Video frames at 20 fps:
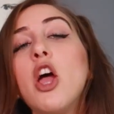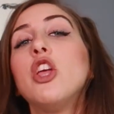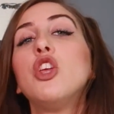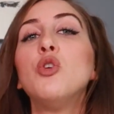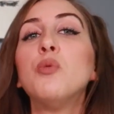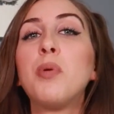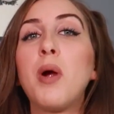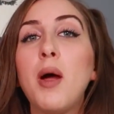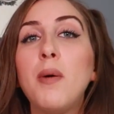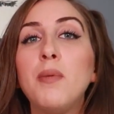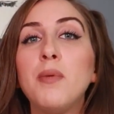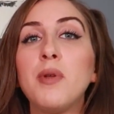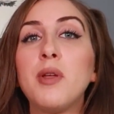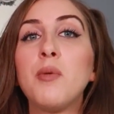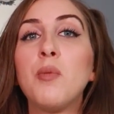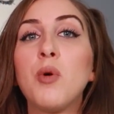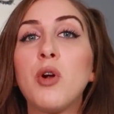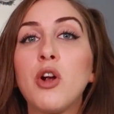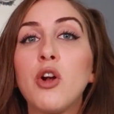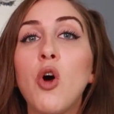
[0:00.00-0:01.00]
you
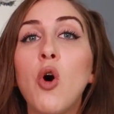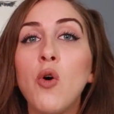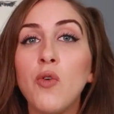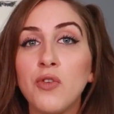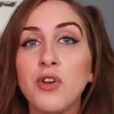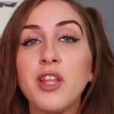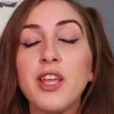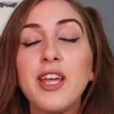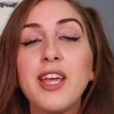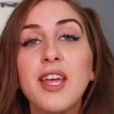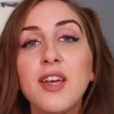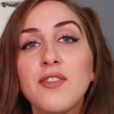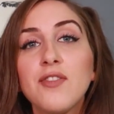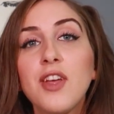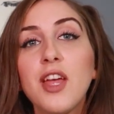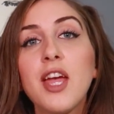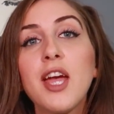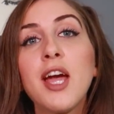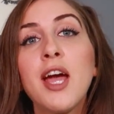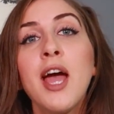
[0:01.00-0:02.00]
probably were overly
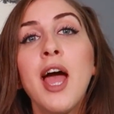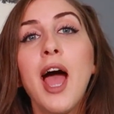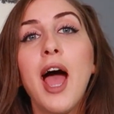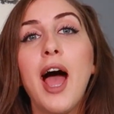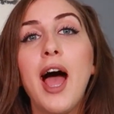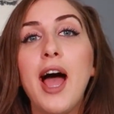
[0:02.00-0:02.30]
giving,